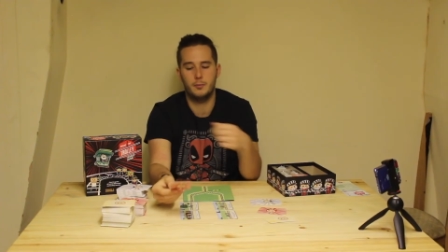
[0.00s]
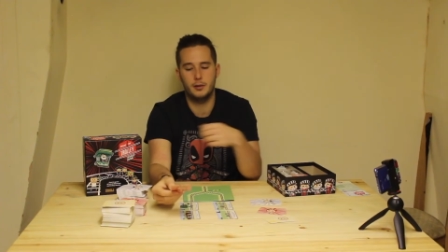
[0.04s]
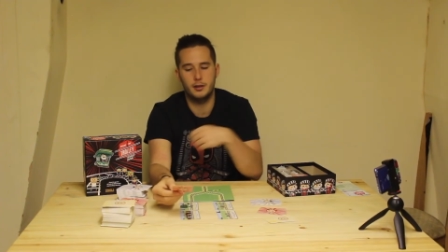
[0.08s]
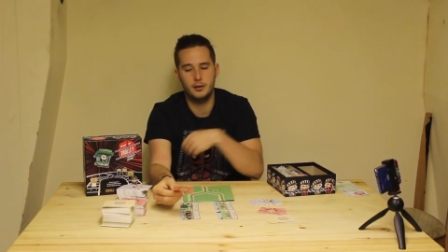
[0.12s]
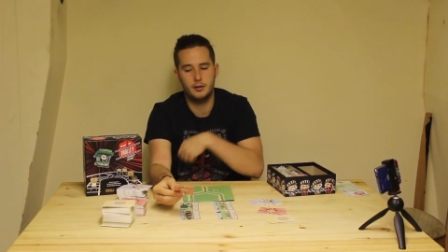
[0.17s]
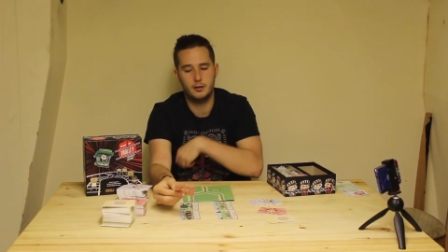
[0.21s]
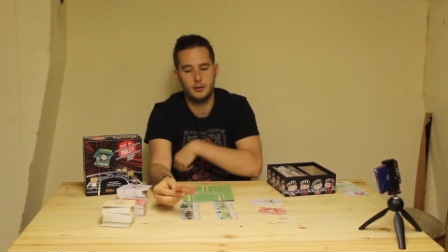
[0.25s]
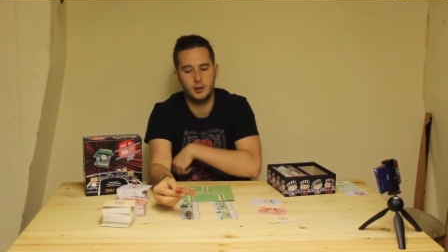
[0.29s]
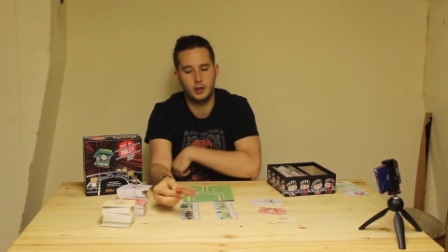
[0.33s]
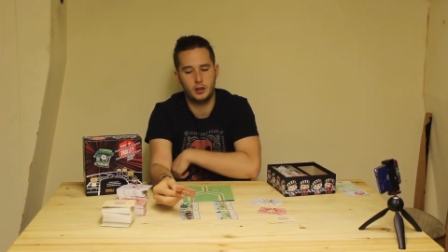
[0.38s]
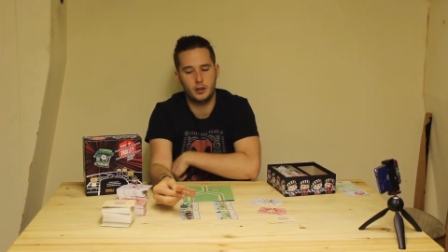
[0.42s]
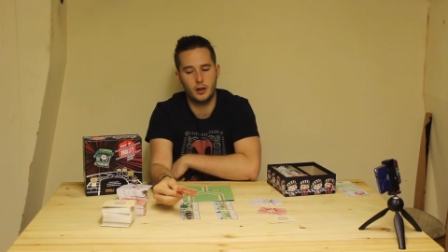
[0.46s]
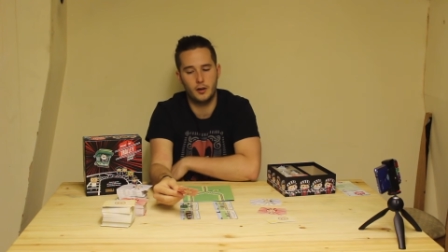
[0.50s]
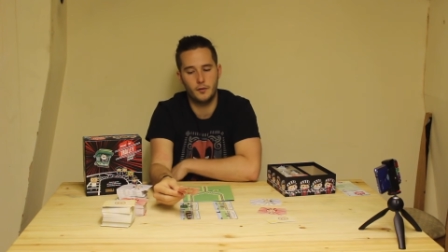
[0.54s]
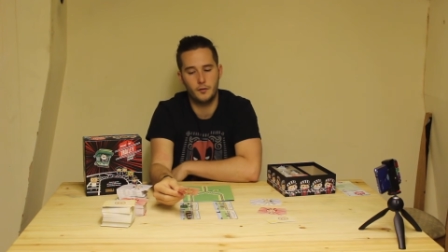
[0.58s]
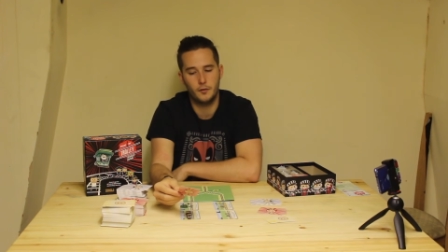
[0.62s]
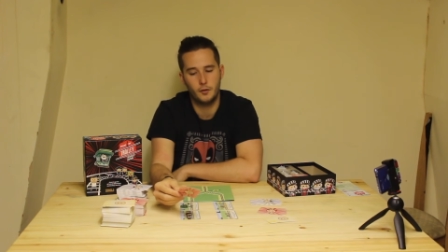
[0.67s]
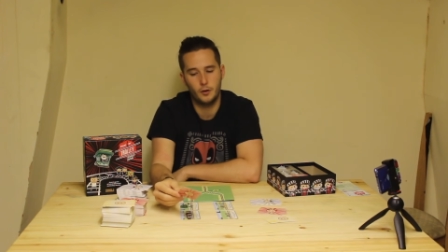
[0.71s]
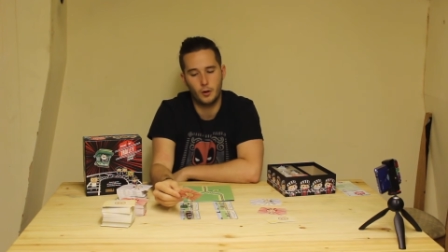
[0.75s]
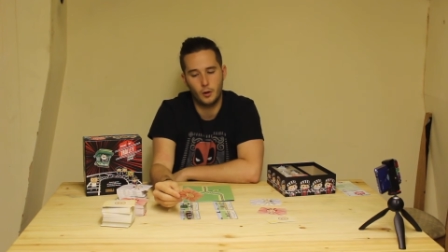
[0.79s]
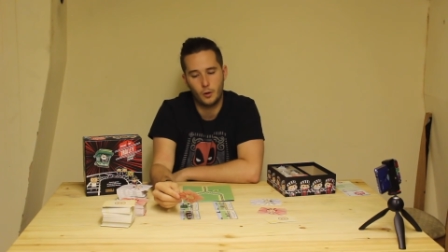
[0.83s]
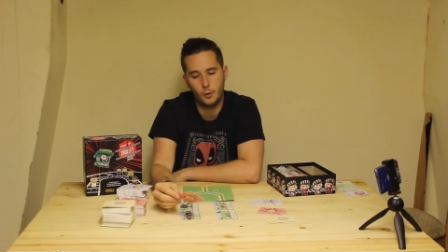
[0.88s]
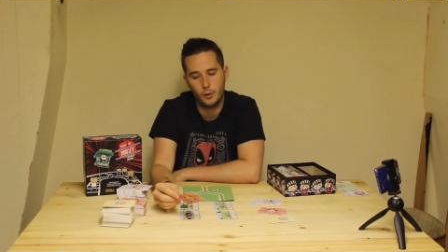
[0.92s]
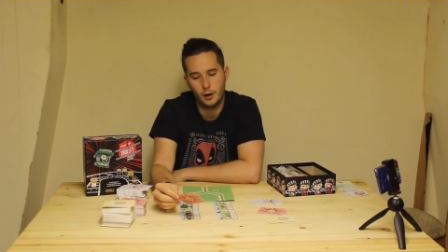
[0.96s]
but it's just going
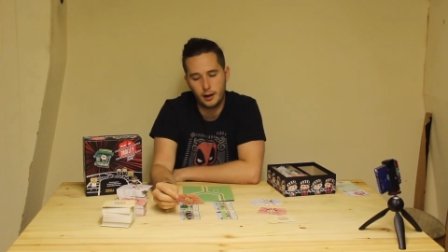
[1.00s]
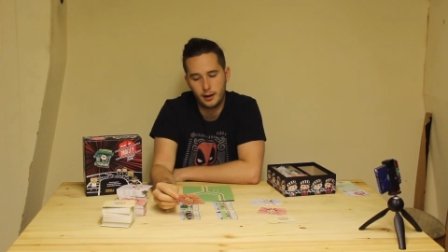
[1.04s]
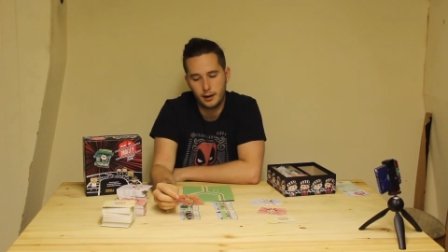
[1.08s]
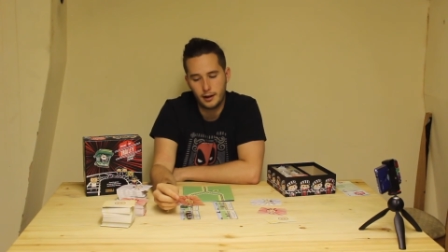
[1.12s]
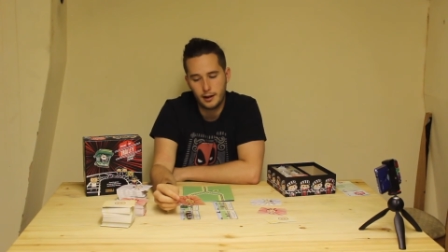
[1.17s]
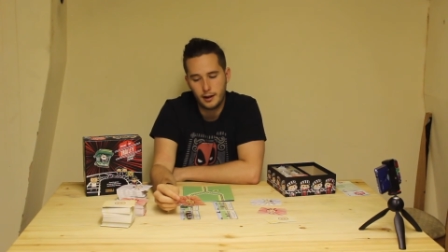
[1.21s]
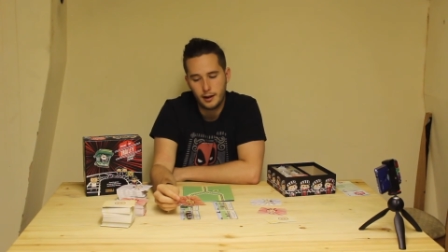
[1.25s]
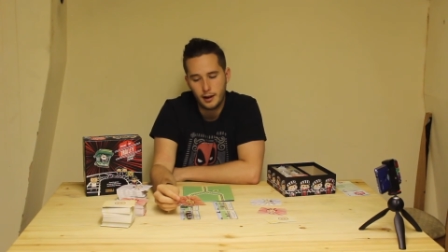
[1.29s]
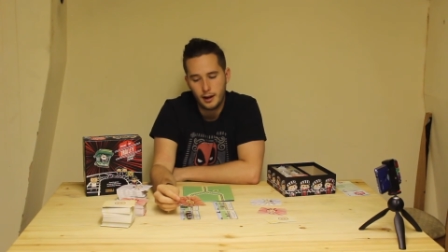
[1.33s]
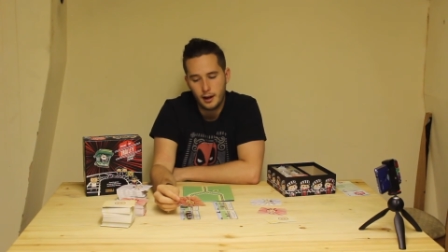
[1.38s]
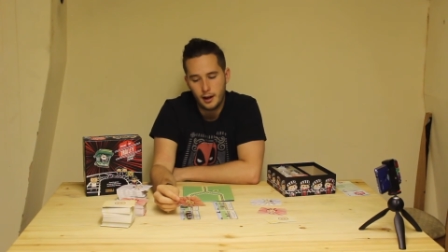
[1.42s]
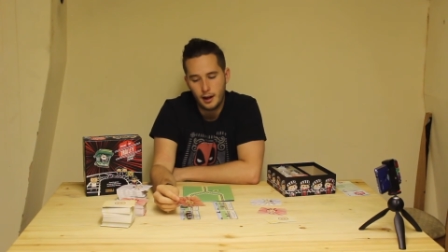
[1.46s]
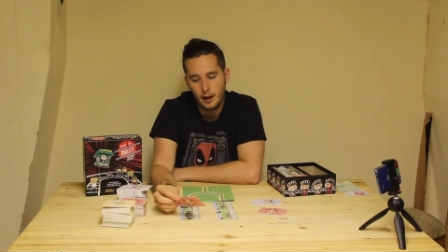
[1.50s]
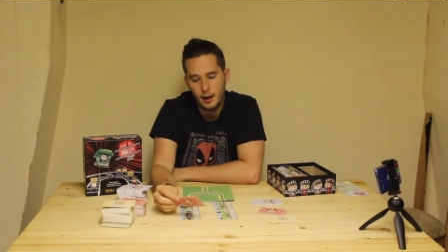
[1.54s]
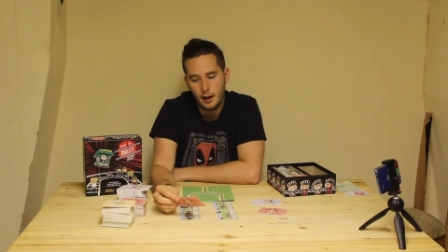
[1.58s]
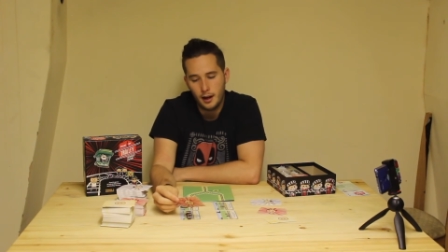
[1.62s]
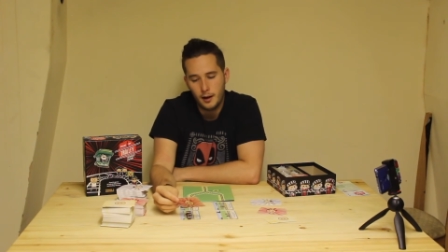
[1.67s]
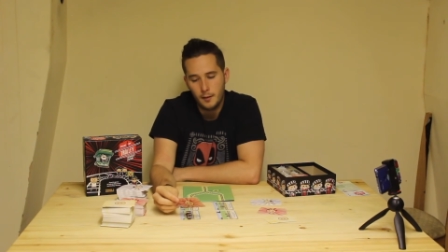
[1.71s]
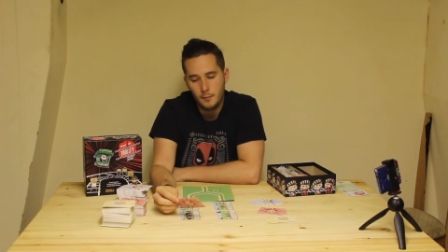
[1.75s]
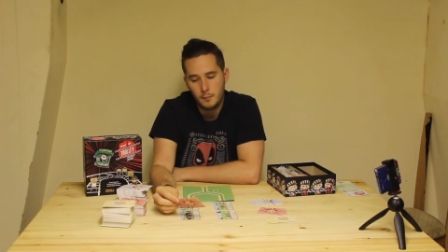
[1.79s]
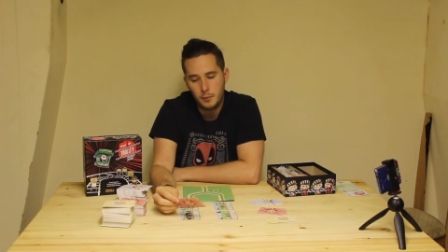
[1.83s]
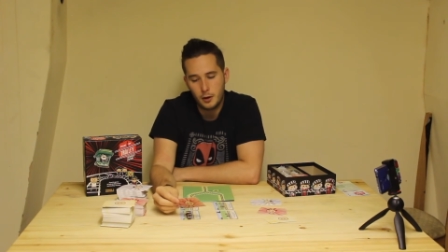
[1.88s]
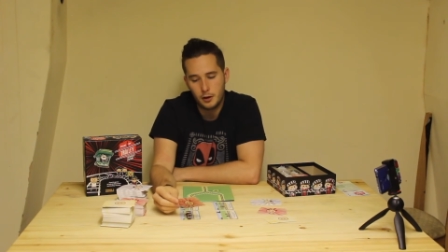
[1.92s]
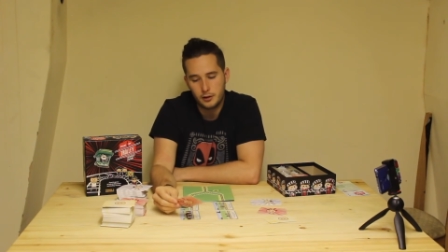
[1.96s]
through it quickly.
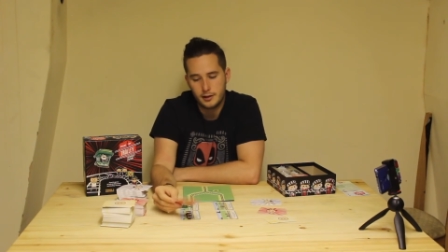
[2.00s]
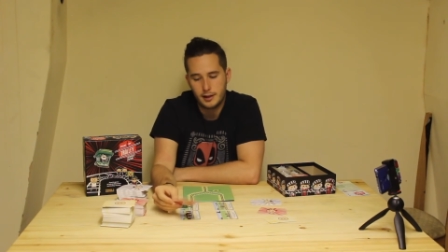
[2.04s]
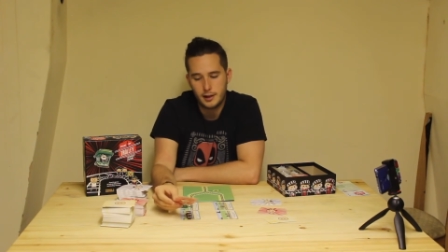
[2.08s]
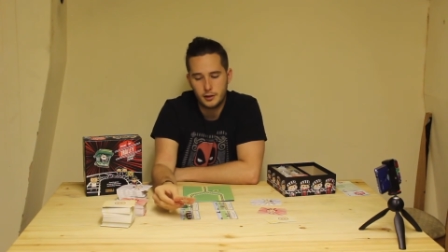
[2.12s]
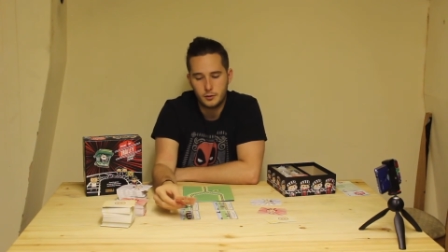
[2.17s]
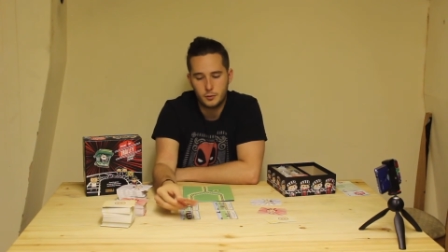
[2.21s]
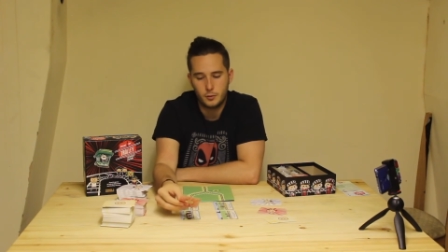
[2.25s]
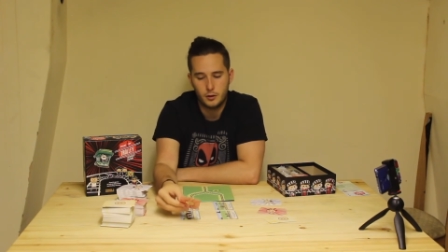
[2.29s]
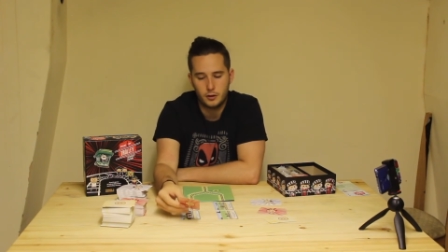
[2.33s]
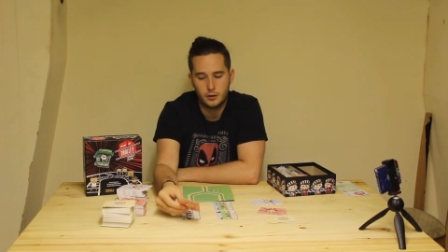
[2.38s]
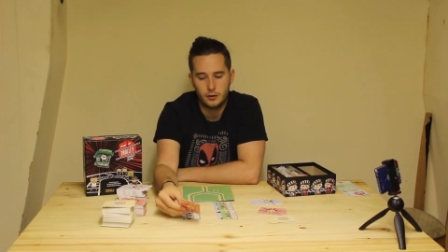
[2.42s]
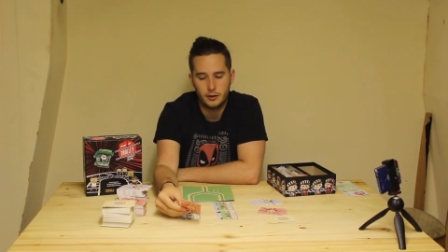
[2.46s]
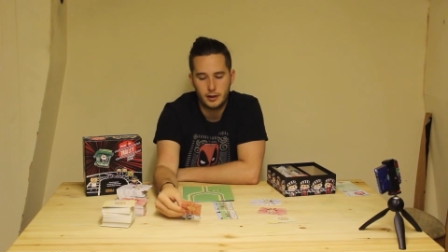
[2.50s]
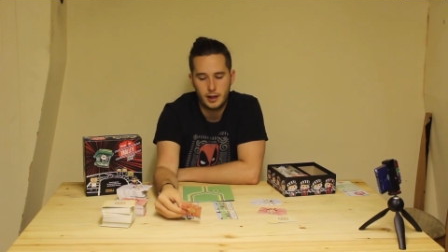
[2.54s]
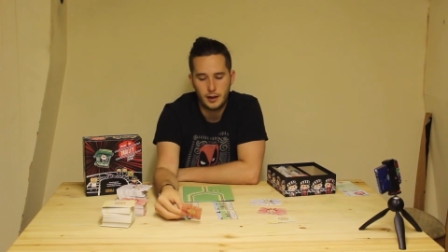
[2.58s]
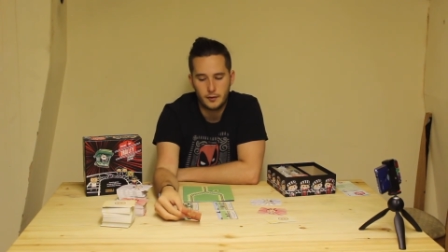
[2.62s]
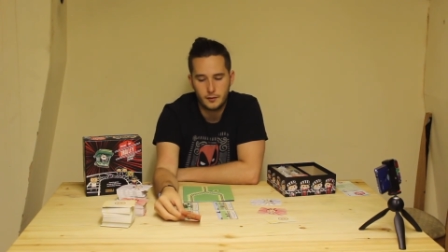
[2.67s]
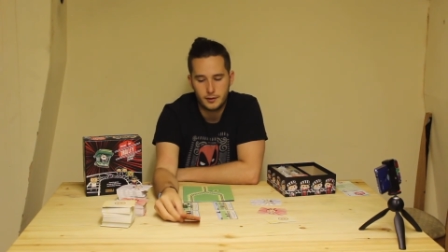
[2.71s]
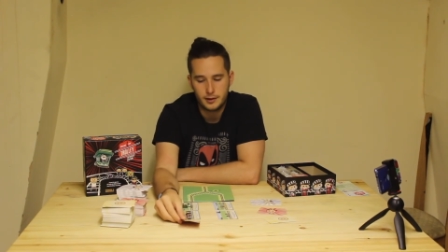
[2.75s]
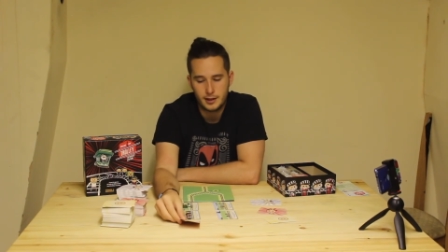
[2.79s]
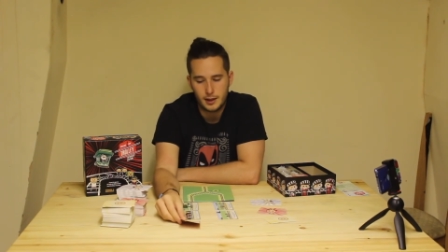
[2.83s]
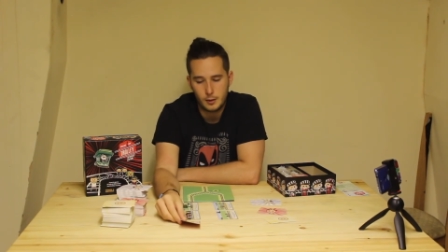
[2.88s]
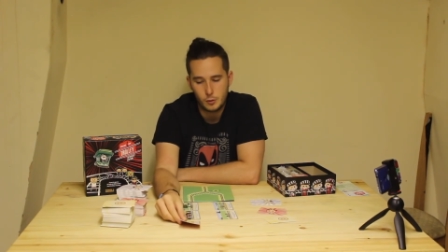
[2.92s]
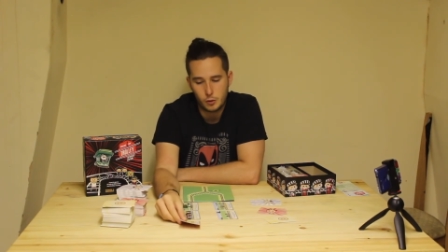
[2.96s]
Puts this one on the
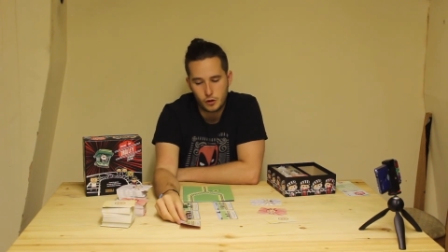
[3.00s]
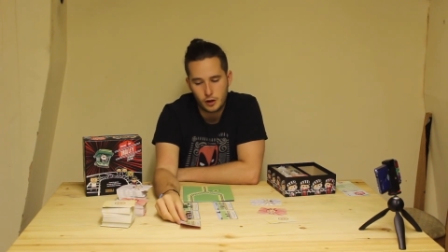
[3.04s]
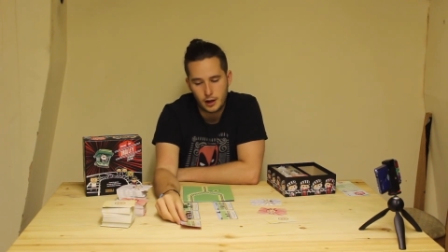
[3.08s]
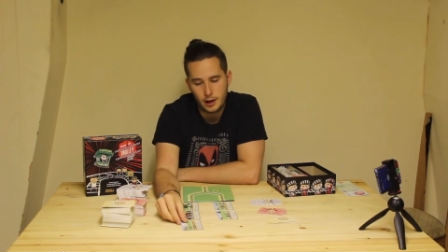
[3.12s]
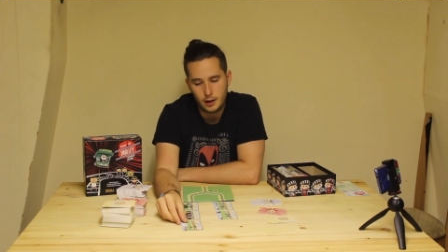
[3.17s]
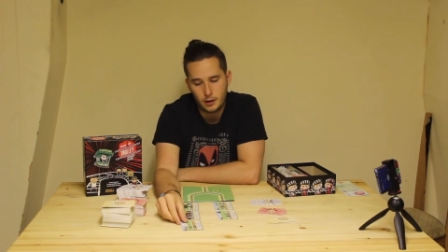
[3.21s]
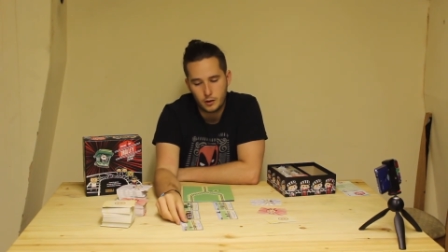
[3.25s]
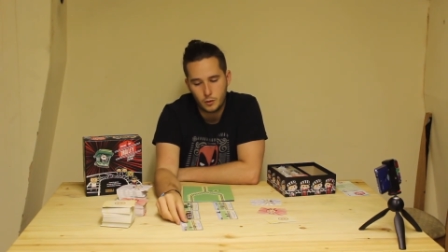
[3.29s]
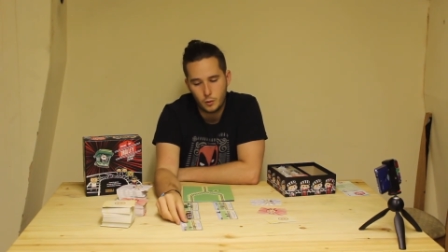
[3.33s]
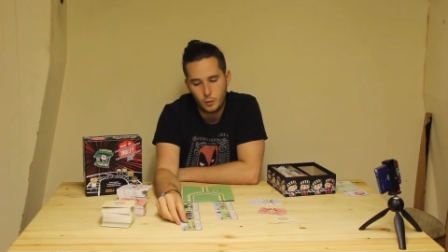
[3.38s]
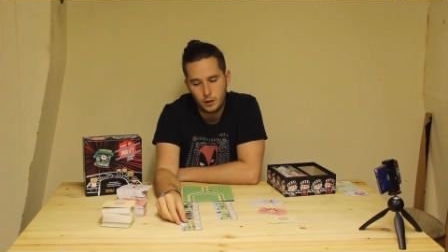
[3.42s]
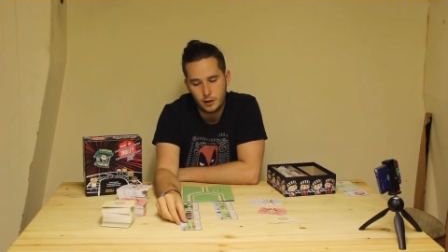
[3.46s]
other team's track,